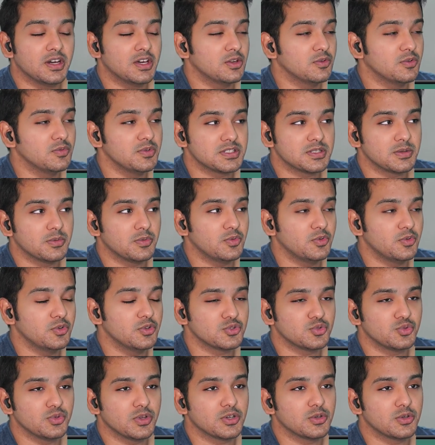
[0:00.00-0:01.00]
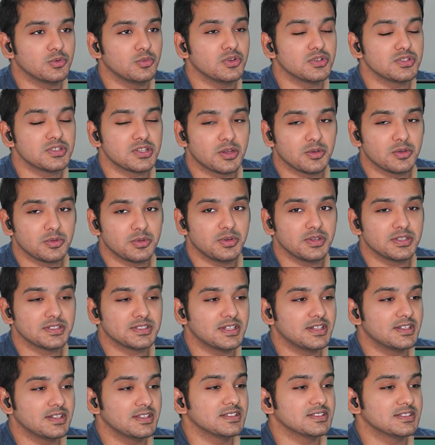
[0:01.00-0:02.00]
I know which type of videos to react to more check out the Rick
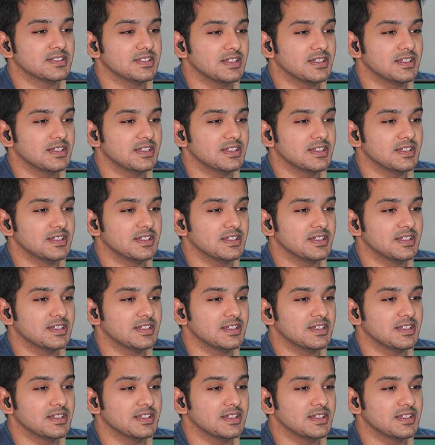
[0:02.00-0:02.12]
this